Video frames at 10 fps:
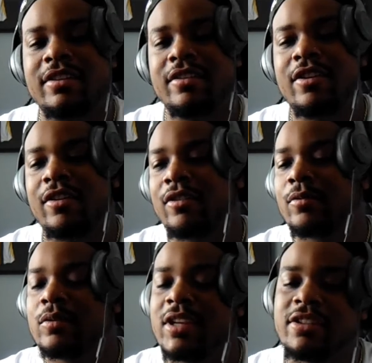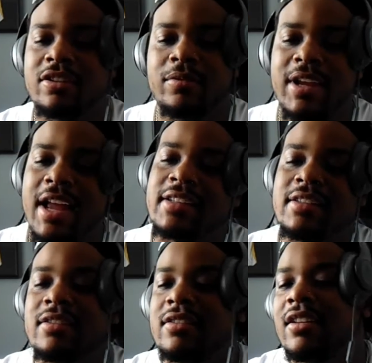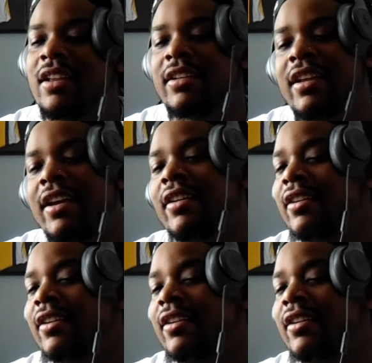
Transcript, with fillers: you know, the rotation of reactions and shit like that,